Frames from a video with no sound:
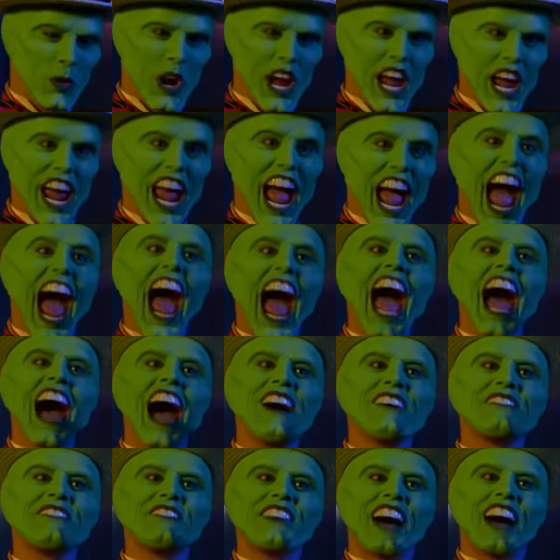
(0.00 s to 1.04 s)
like the balloon
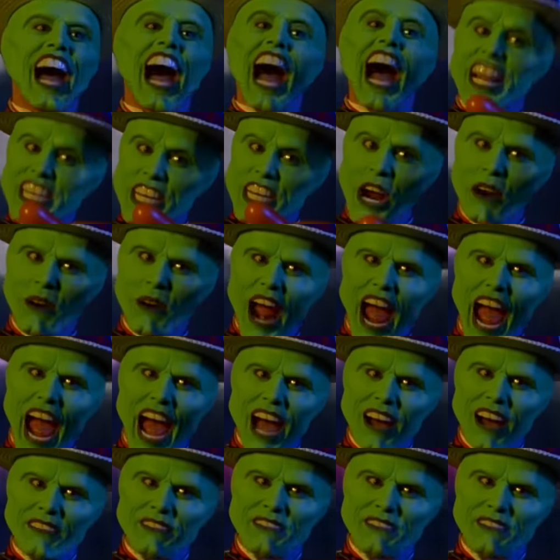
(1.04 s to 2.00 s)
animal scene where he makes a Tommy